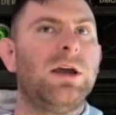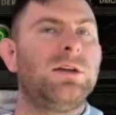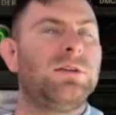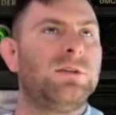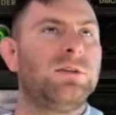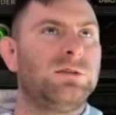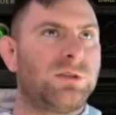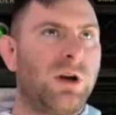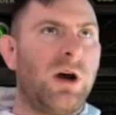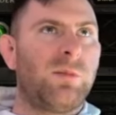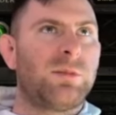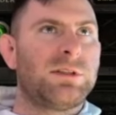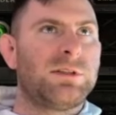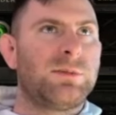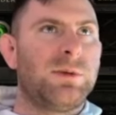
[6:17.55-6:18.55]
to
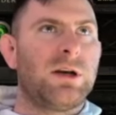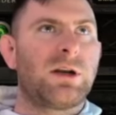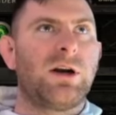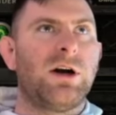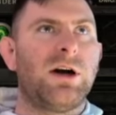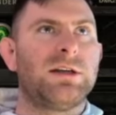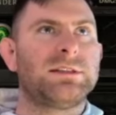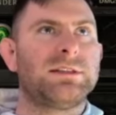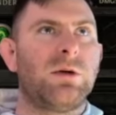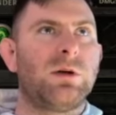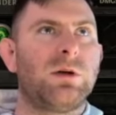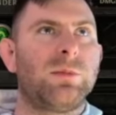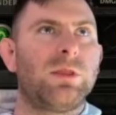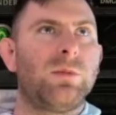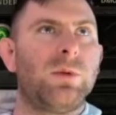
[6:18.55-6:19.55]
drop the spirit cost. That would
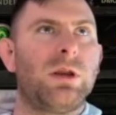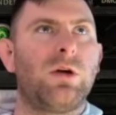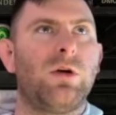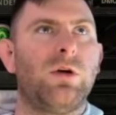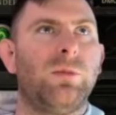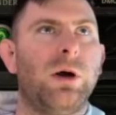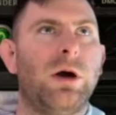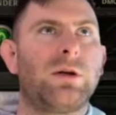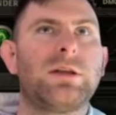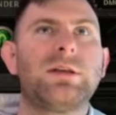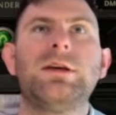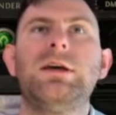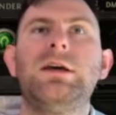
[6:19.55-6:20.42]
have been the way to go about it.